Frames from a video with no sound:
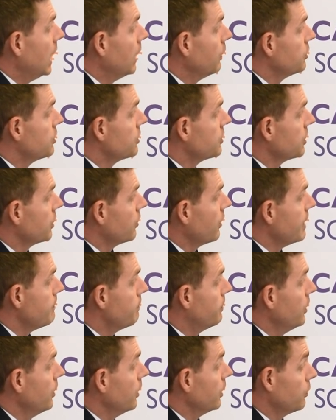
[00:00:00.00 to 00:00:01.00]
which is a
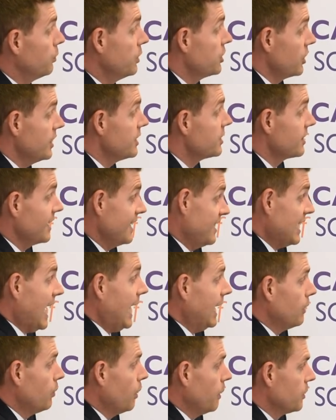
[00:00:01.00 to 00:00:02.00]
great book, which is
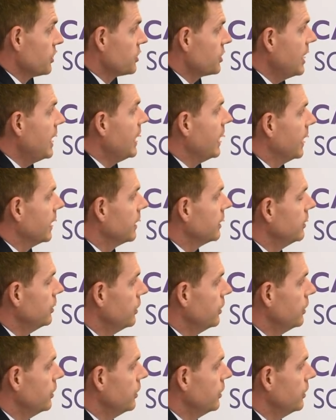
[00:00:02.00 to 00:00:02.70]
exactly what we're seeing.